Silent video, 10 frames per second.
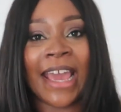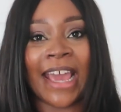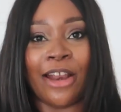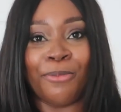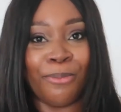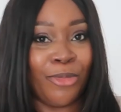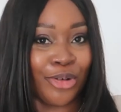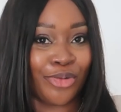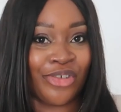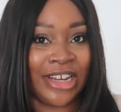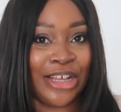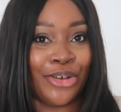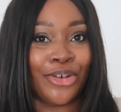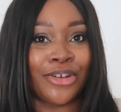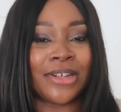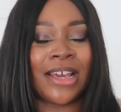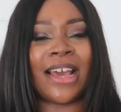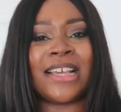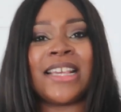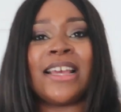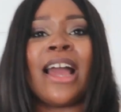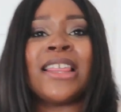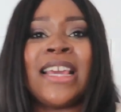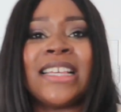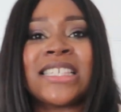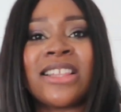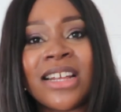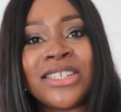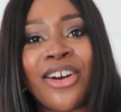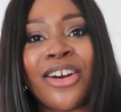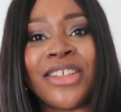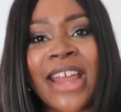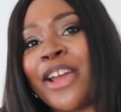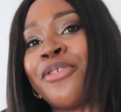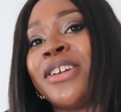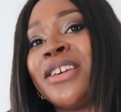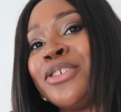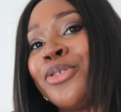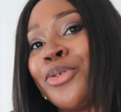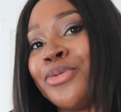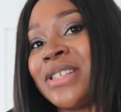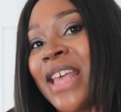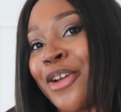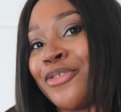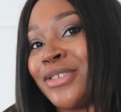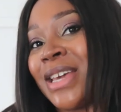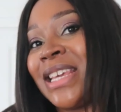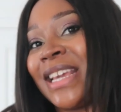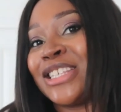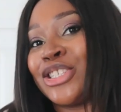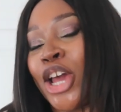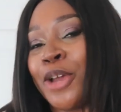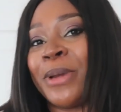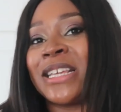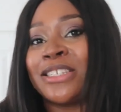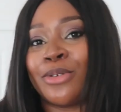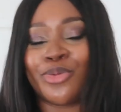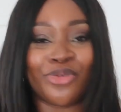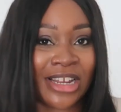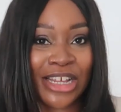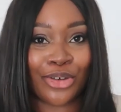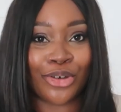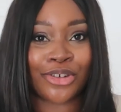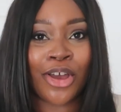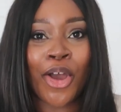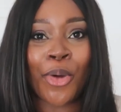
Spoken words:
It looks really good. I think it's slightly darker than ecru. I don't think you can call this ecru, so I think it is taupe, but it still looks really good